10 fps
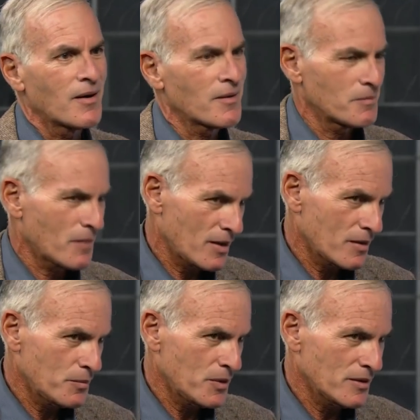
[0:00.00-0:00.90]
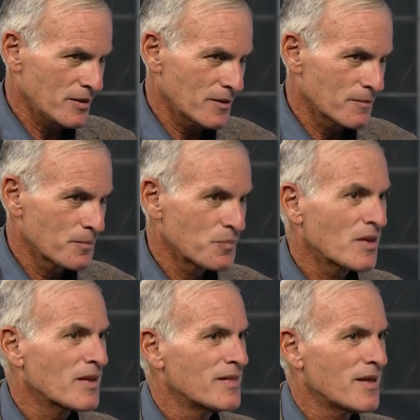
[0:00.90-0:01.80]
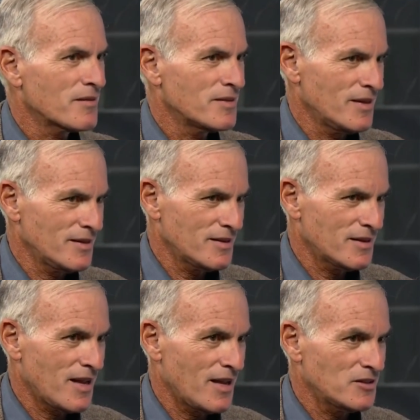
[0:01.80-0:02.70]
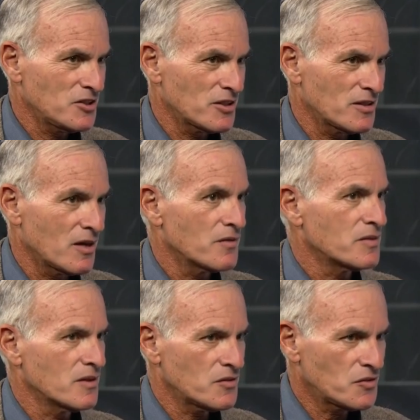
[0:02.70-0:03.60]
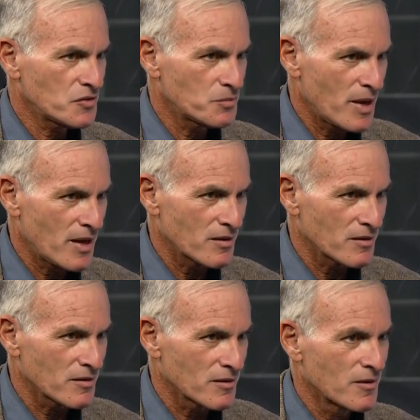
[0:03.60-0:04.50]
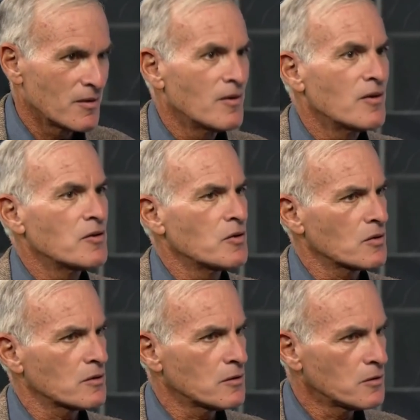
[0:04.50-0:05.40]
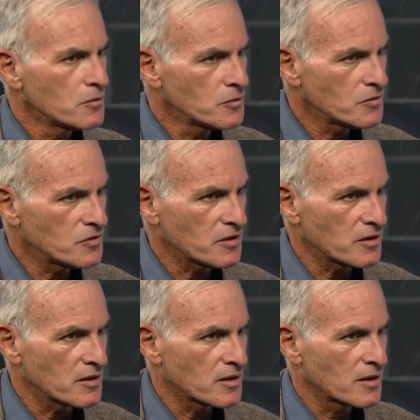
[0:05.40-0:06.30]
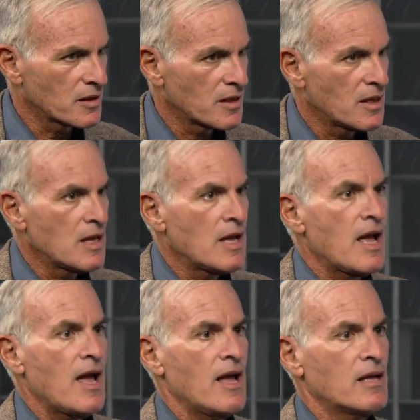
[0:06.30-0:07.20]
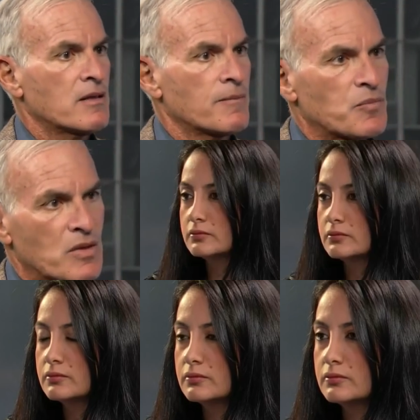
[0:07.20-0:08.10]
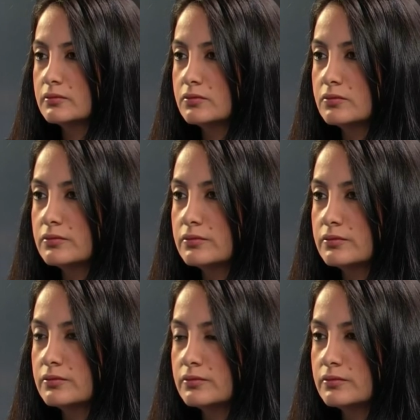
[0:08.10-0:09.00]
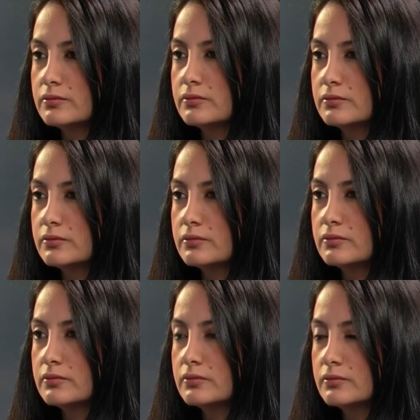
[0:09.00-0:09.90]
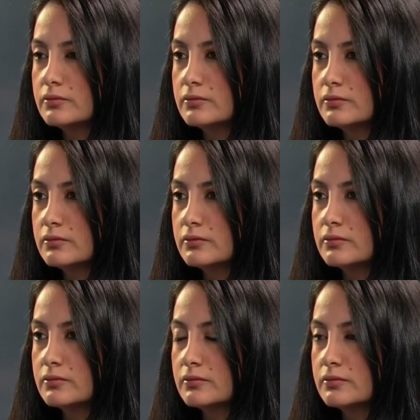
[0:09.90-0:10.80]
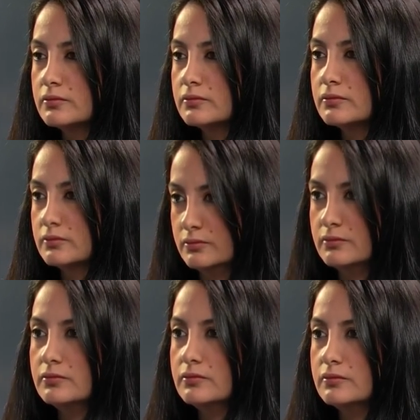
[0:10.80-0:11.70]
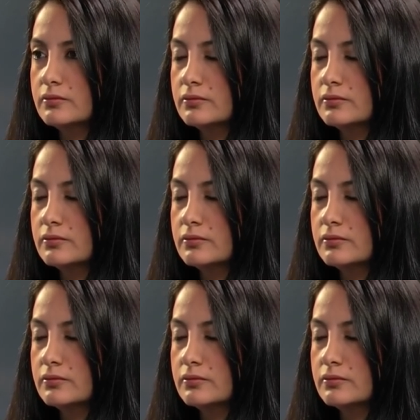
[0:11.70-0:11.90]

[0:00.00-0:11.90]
are, in my opinion, they're an indication of despair. You're losing. And this first Intifada began with the knifings.